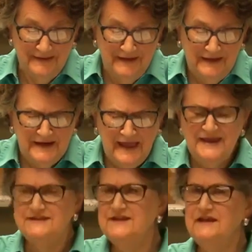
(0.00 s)
In
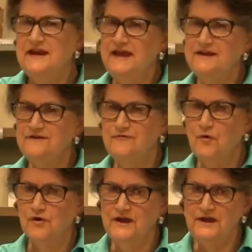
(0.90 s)

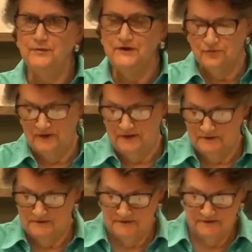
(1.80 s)
1884, he
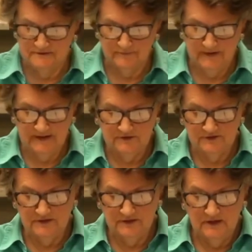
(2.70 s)
retreated to this ranch,
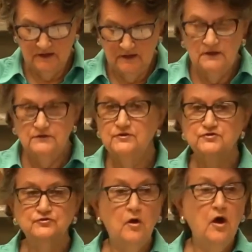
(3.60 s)

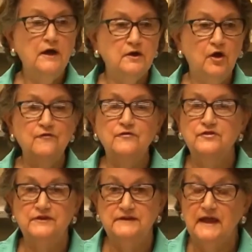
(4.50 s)
distraught over
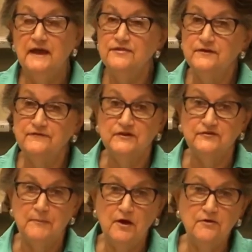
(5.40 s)
the death of his
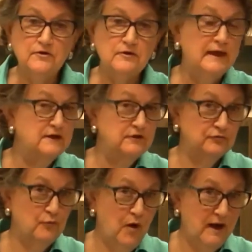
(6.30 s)
mother and his
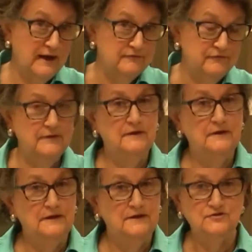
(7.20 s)
wife
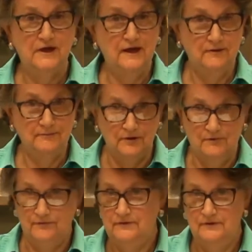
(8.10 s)
in
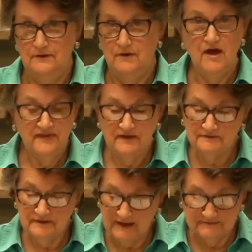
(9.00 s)
childbirth on the
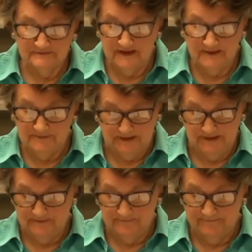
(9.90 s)
exact same
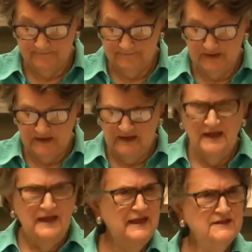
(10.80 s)
day.
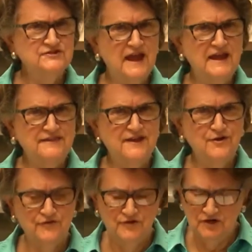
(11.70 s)
He stayed there
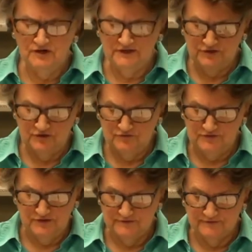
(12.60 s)
for nearly 2
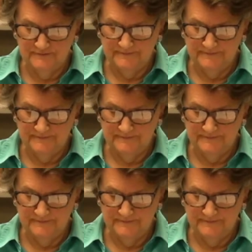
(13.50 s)
years,